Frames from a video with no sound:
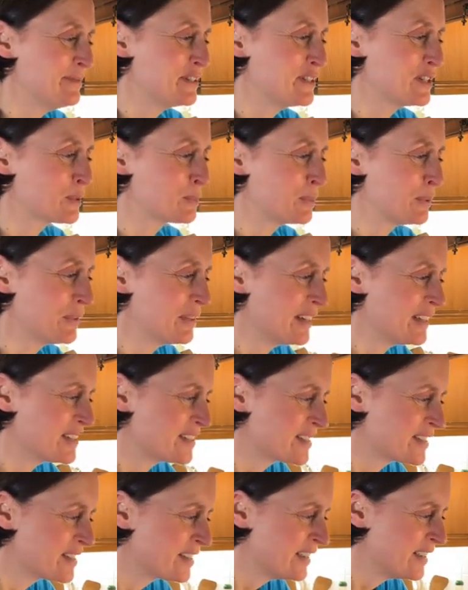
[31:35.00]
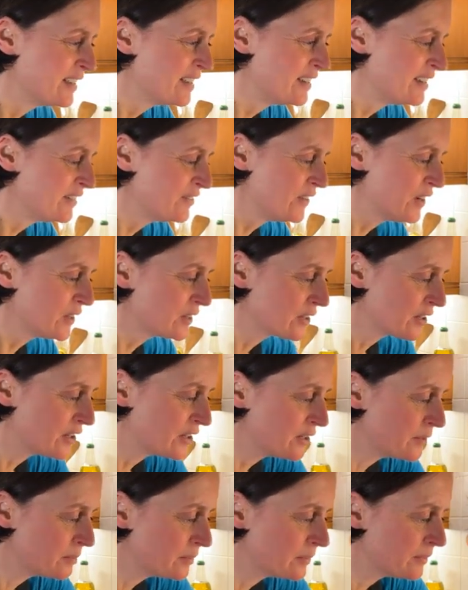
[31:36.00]
Let me just put this
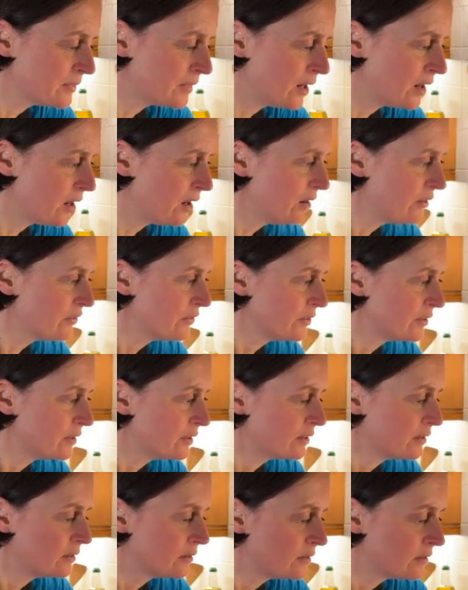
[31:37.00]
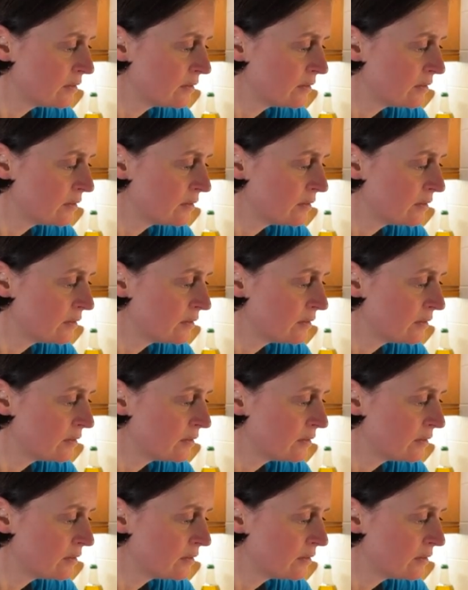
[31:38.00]
volume off.